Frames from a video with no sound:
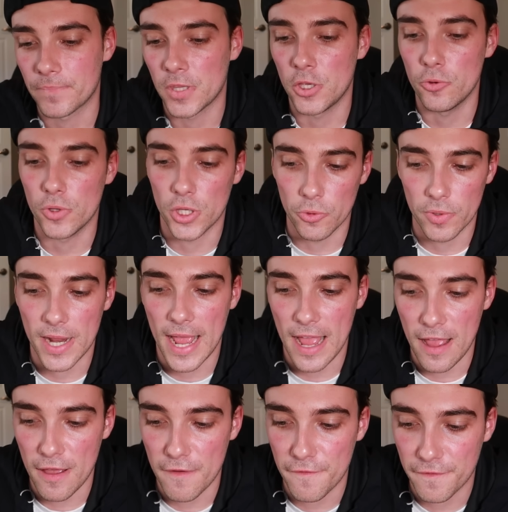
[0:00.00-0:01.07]
you would
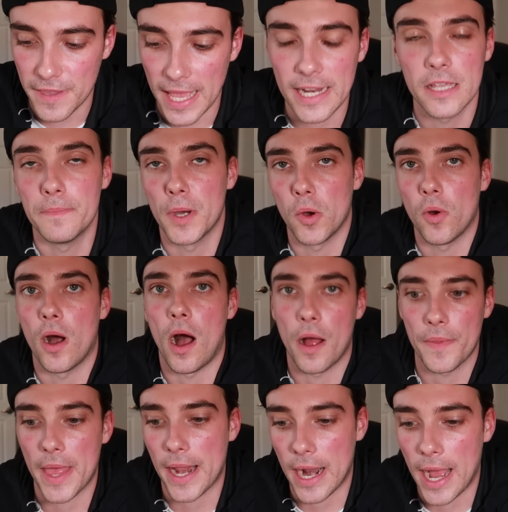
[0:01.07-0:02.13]
have Kenny Aboa
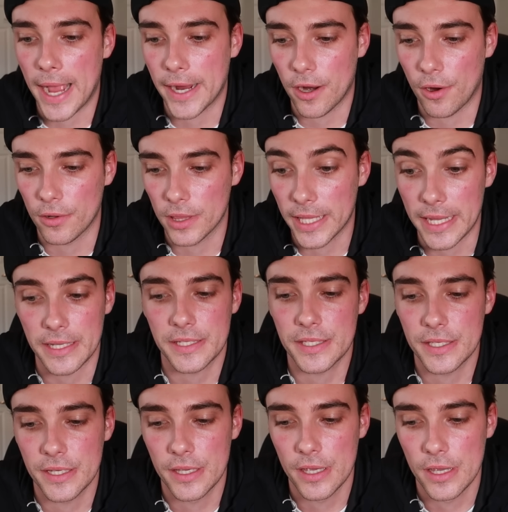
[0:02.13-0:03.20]
on that IR
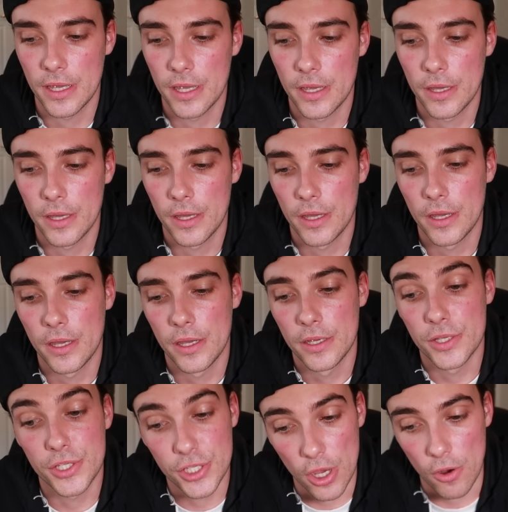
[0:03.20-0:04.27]
list.
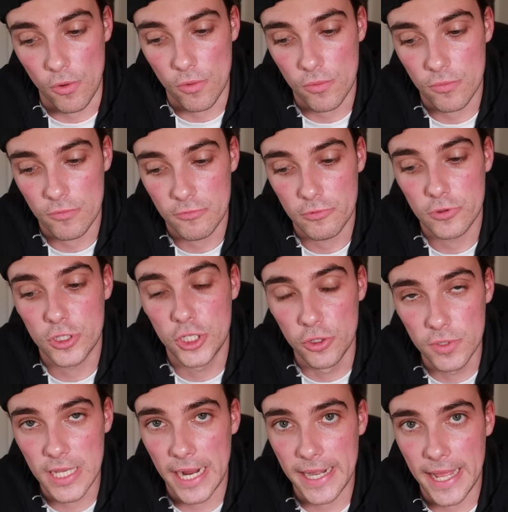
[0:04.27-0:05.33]
So,
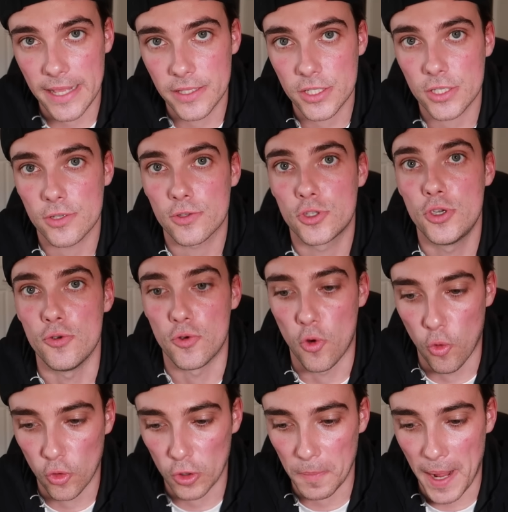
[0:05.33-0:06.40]
two tight ends, two
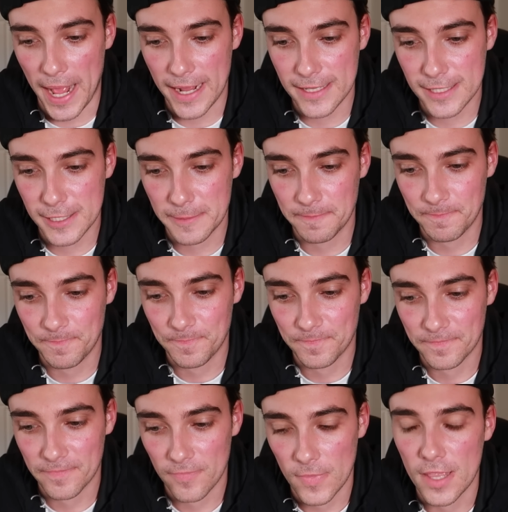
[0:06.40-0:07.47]
quarterbacks.
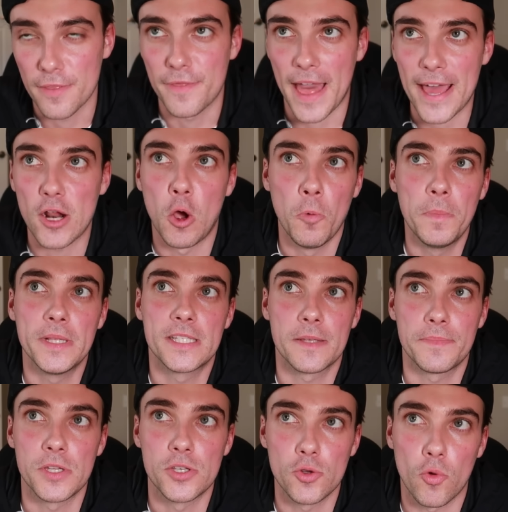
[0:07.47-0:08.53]
That opens
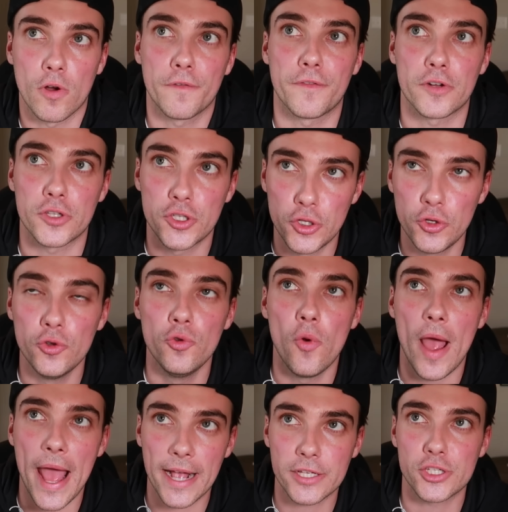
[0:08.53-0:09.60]
up the door for
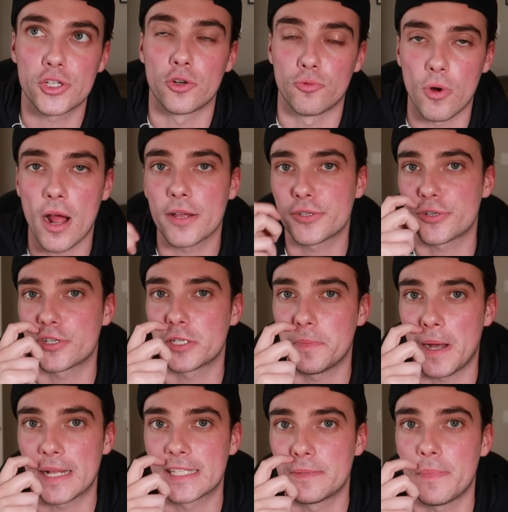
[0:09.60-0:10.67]
two extra roster
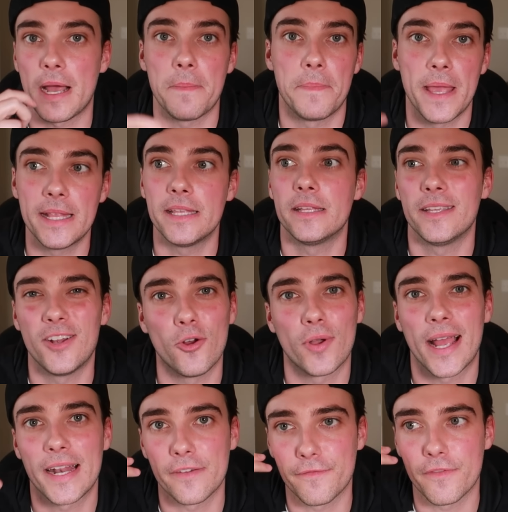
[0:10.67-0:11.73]
spots, in my opinion, you know,
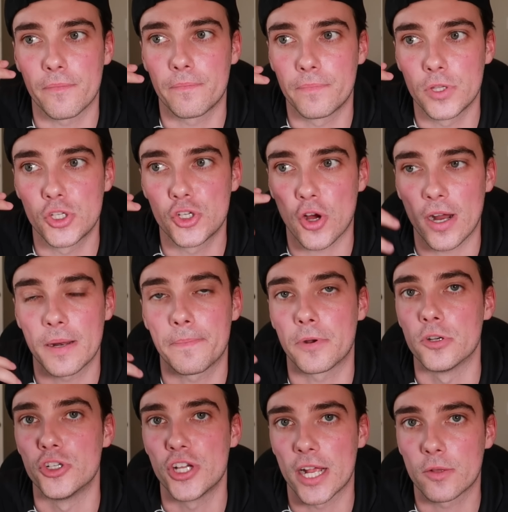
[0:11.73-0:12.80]
kind of trying to
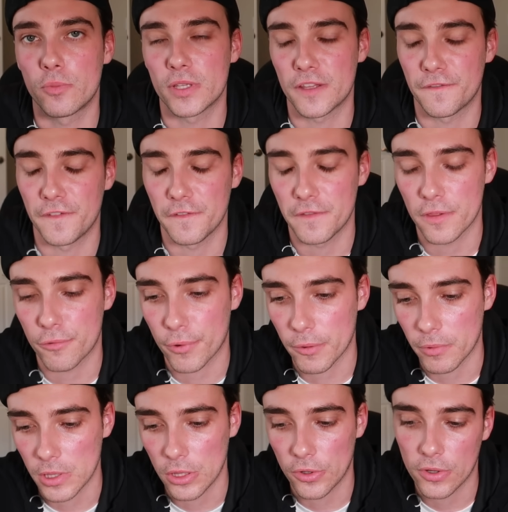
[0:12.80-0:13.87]
project what the 53
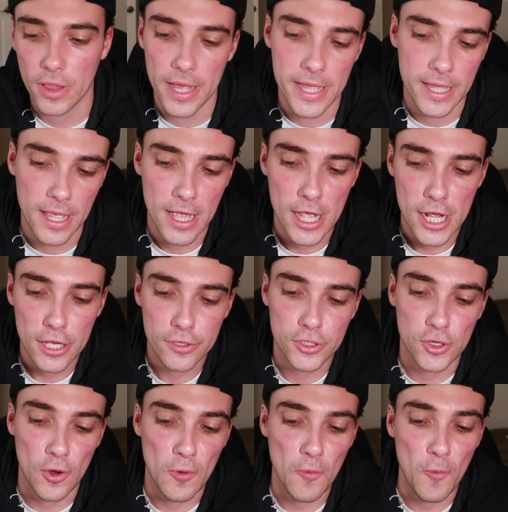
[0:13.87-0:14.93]
would look like.
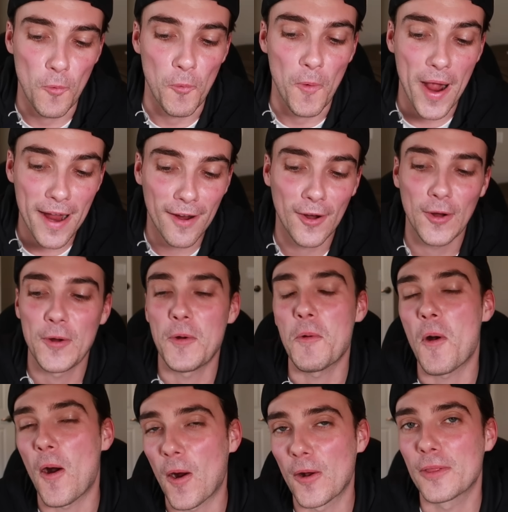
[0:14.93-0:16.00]
So where
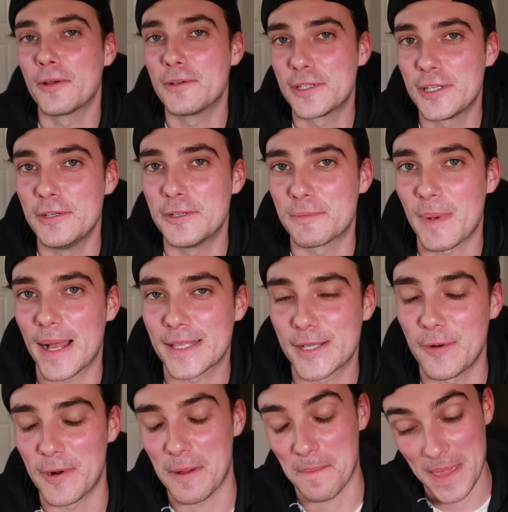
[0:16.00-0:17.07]
are those two spots
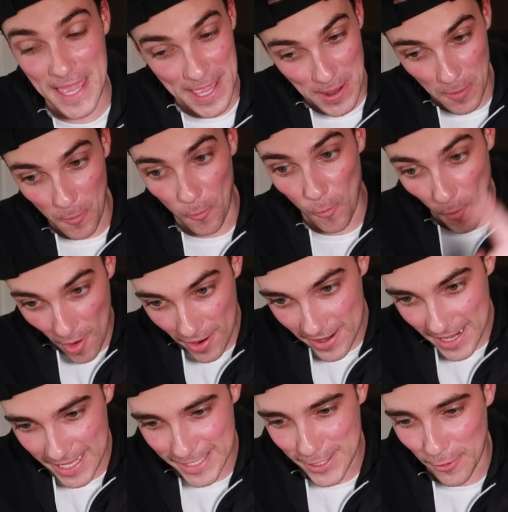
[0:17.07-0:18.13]
going to be? One
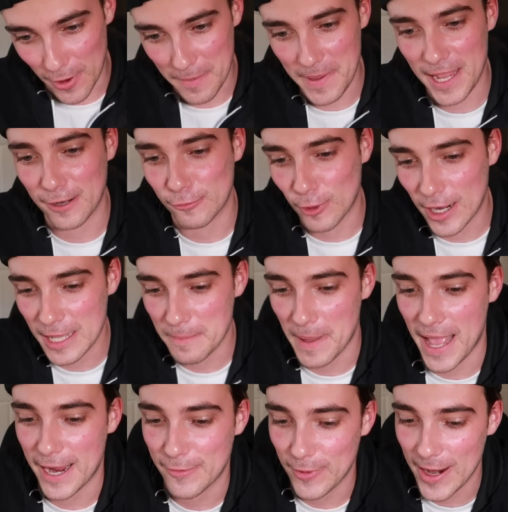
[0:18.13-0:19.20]
is going to be at running back,